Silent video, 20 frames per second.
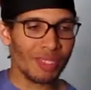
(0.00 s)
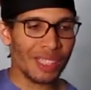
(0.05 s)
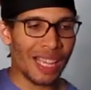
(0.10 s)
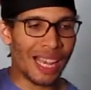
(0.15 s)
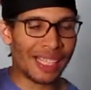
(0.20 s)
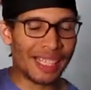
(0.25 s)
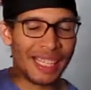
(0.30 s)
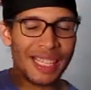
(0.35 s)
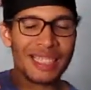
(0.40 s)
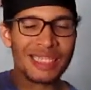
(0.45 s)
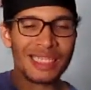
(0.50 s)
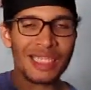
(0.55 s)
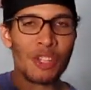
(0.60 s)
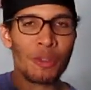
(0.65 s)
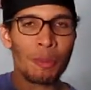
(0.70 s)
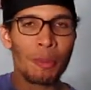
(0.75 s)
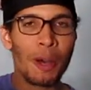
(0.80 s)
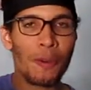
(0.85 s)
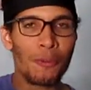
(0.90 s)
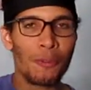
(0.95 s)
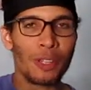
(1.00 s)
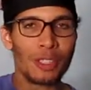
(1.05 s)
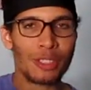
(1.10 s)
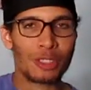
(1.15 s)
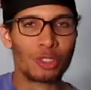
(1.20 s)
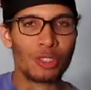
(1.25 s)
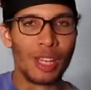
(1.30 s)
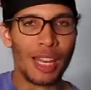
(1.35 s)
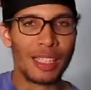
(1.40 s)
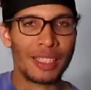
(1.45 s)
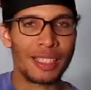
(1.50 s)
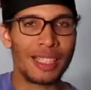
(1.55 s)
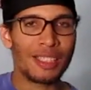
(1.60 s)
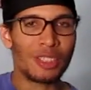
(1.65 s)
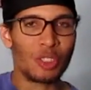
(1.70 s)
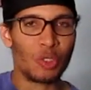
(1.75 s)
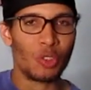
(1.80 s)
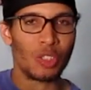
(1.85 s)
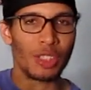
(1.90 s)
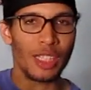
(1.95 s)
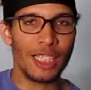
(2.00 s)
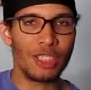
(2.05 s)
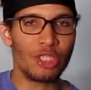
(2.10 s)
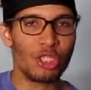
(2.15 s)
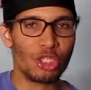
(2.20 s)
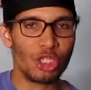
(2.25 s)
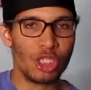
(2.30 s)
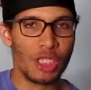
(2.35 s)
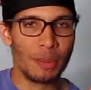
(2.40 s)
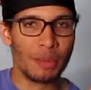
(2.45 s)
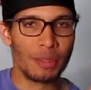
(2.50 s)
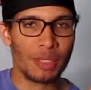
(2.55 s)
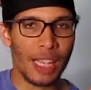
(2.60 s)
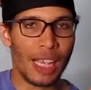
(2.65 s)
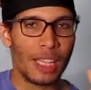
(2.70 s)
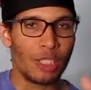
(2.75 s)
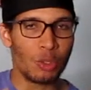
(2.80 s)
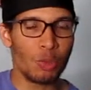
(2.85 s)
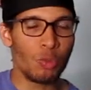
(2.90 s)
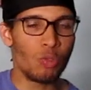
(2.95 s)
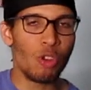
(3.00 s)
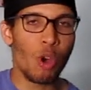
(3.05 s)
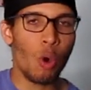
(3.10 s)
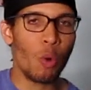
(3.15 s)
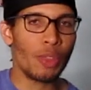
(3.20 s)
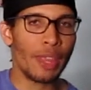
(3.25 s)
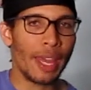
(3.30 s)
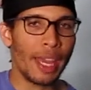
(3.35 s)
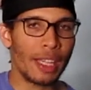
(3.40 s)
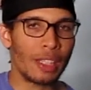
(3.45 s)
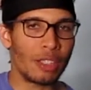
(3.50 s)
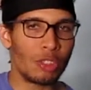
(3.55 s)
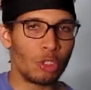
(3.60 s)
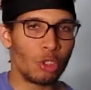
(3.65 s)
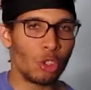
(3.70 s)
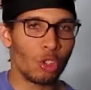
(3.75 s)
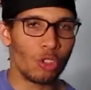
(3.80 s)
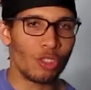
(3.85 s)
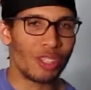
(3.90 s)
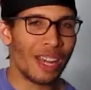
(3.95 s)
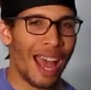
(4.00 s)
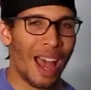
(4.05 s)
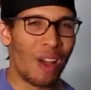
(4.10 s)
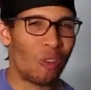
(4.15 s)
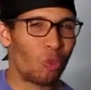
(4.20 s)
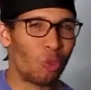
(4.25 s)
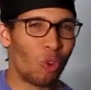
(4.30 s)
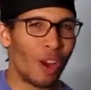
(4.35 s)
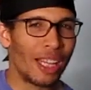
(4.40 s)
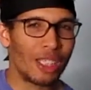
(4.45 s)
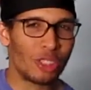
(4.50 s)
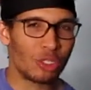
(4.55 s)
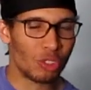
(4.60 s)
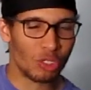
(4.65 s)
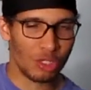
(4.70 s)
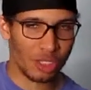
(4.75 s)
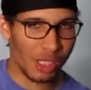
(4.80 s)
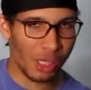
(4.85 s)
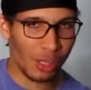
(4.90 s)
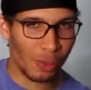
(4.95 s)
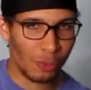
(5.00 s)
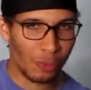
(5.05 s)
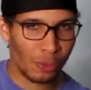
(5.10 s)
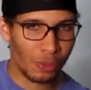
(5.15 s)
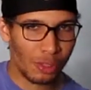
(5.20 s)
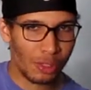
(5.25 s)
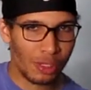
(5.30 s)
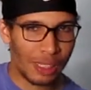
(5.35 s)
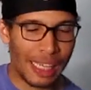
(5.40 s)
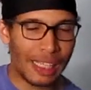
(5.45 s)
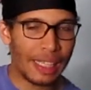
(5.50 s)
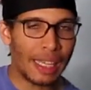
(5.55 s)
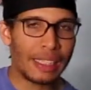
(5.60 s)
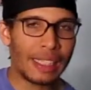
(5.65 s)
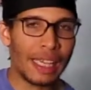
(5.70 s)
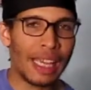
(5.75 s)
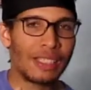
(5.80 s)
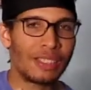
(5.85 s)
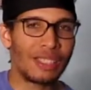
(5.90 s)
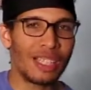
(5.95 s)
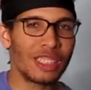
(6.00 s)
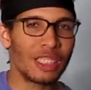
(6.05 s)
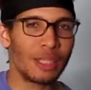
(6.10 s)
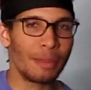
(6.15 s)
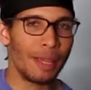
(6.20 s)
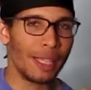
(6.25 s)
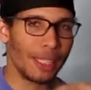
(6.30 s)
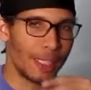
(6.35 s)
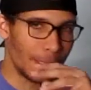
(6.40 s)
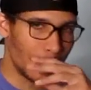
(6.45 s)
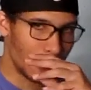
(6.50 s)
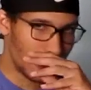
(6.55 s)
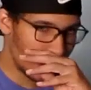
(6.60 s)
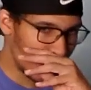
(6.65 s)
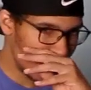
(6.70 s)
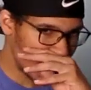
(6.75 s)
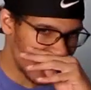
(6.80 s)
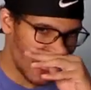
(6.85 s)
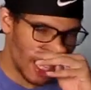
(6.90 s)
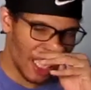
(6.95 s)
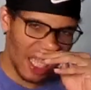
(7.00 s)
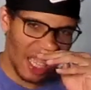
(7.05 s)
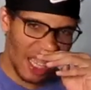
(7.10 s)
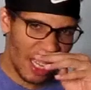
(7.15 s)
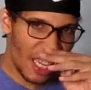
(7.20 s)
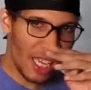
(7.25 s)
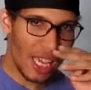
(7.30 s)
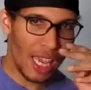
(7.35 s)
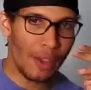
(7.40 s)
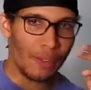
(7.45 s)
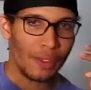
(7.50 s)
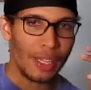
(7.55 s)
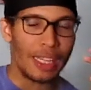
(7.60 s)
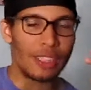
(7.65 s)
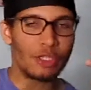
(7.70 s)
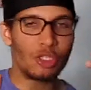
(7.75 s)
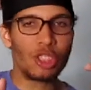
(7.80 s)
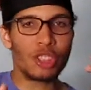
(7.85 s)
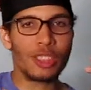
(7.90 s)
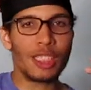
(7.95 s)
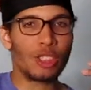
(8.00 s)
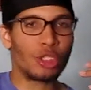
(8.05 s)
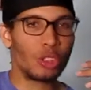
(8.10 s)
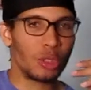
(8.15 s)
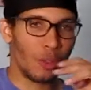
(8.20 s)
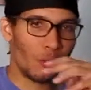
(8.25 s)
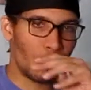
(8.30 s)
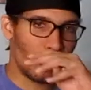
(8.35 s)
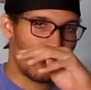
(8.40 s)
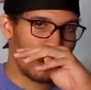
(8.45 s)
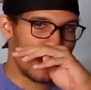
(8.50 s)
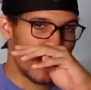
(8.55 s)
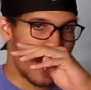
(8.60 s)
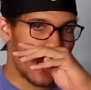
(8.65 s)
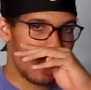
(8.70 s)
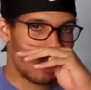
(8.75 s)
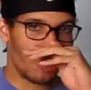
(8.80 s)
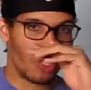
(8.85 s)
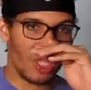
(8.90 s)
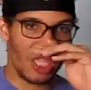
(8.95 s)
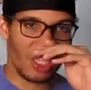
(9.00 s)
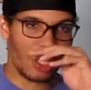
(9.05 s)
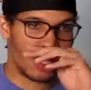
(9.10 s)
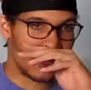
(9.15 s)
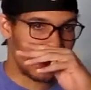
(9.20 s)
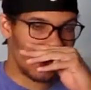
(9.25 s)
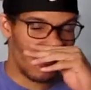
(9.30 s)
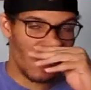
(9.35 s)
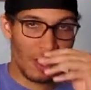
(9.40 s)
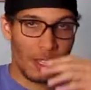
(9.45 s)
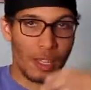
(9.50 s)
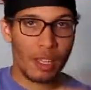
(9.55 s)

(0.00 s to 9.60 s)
I can't say when motherfuckers try to get into relationships and you know that you're not right yourself. It doesn't make any sense. Like, and she said she's looking for a monogamous relationship.